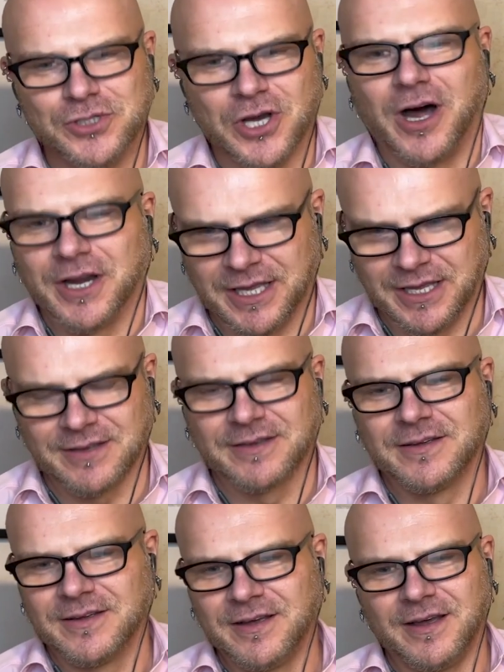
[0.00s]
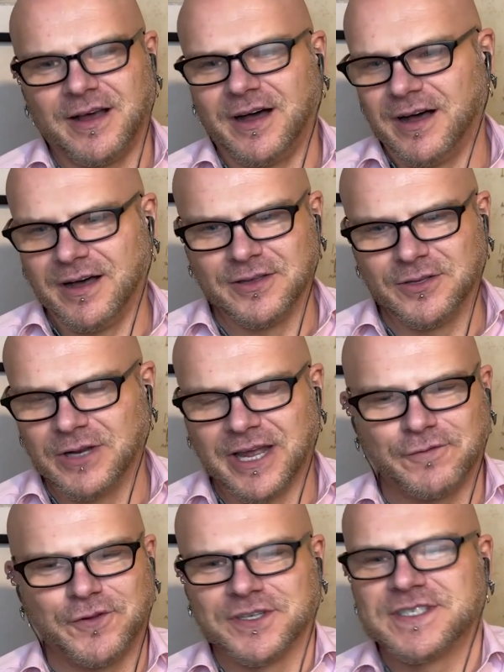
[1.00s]
Johnny, you
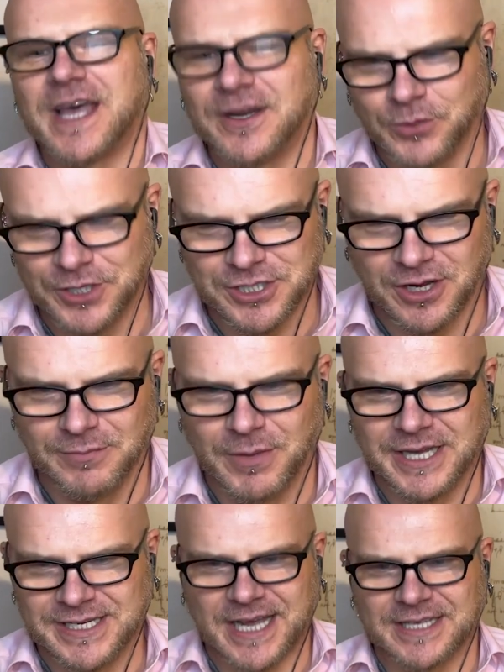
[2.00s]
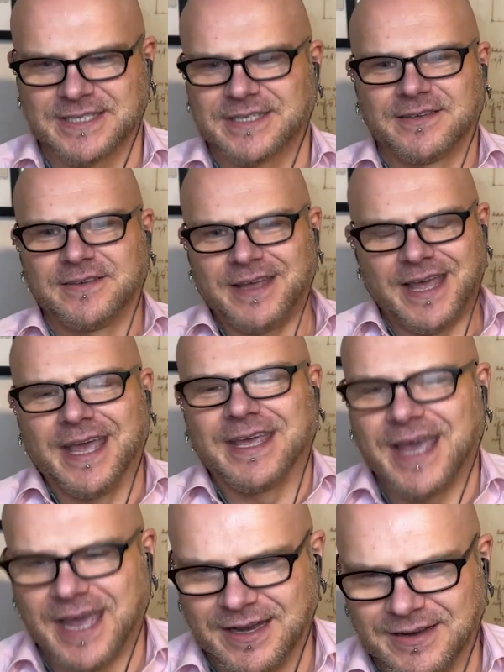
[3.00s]
left your sandwich on my desk
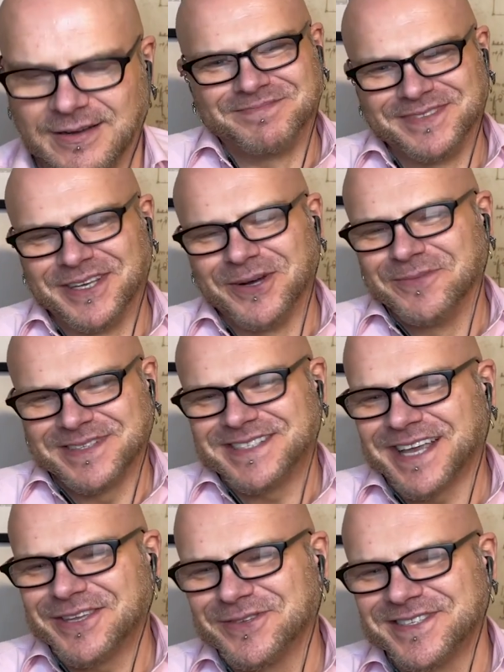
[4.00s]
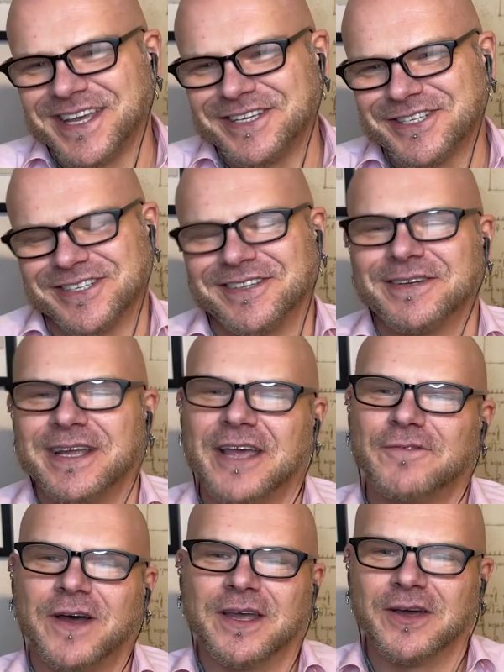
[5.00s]
again. It's accusation.
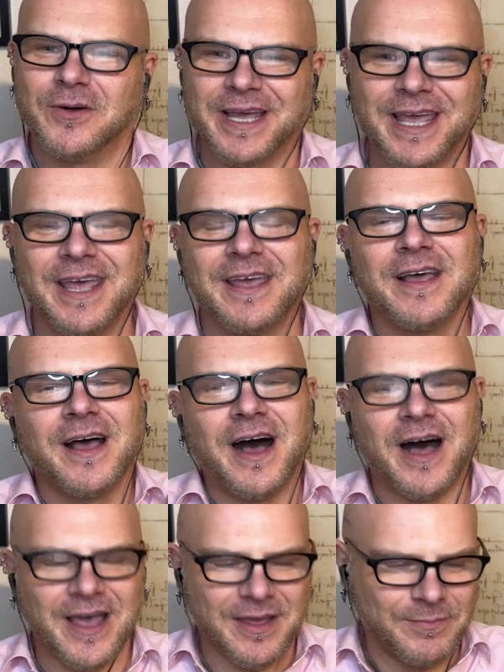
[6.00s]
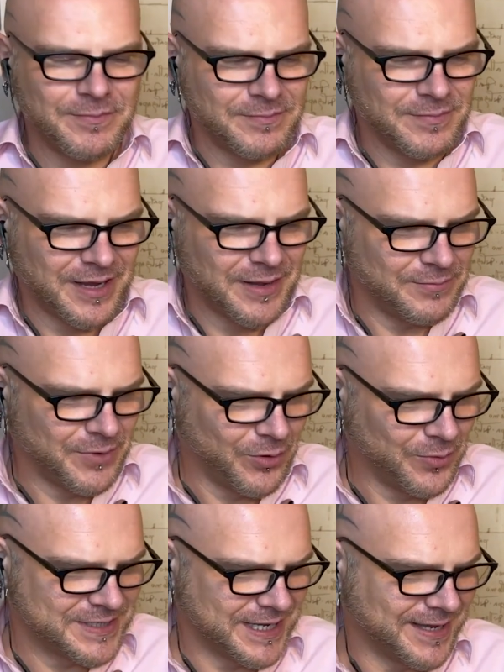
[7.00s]
If I go like, hey, I'm
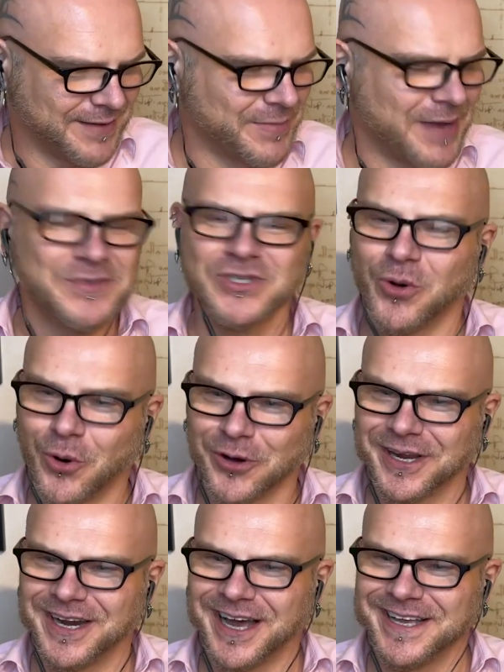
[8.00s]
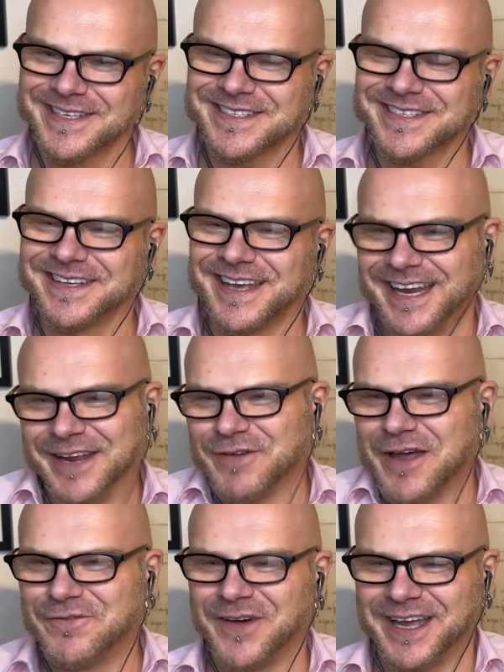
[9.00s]
always like, I'm so organized, and if
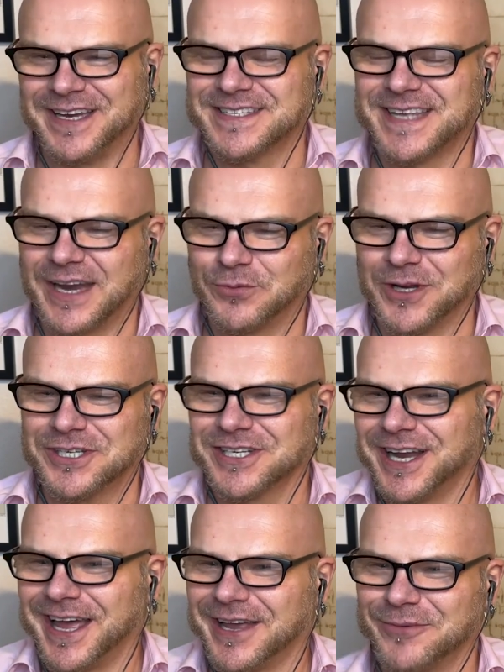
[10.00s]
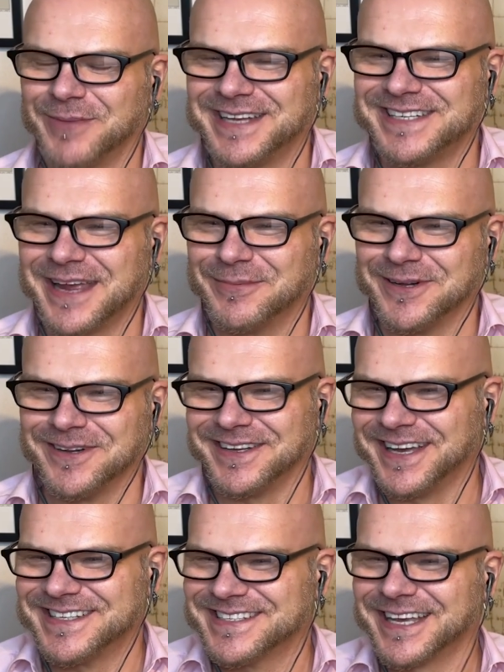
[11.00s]
I find a sandwich lying on my table,
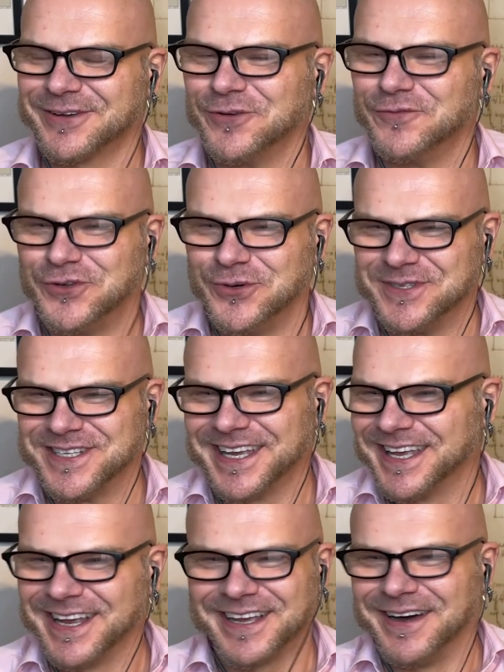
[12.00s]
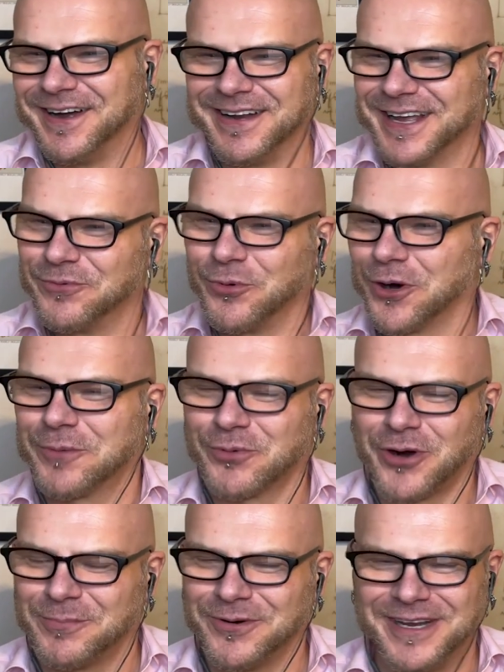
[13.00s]
it's like confusing, and I can't like work
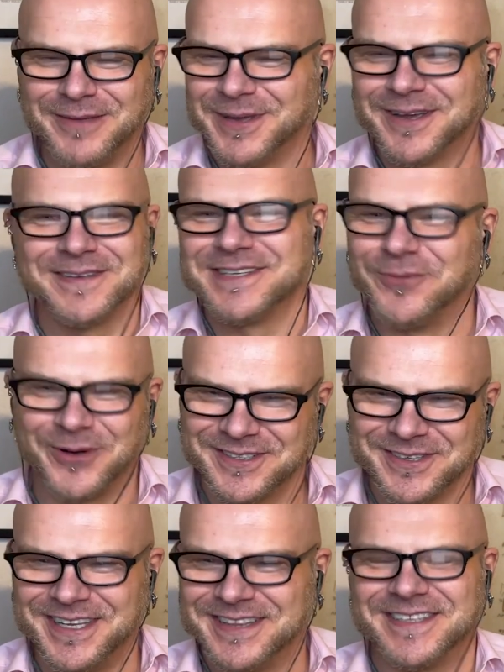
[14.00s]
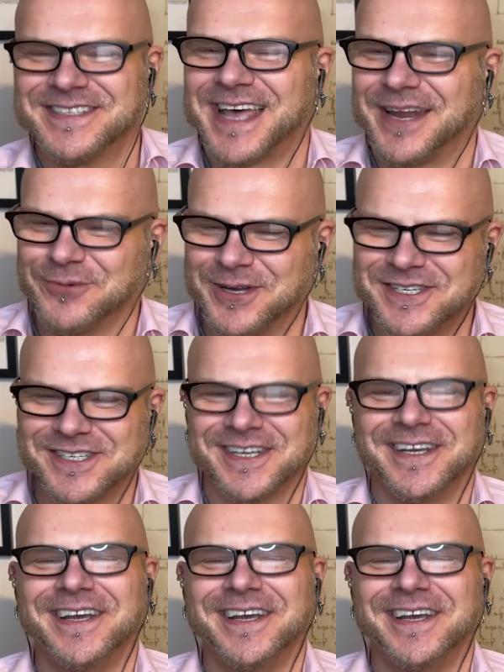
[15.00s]
properly because I want to eat the sandwich.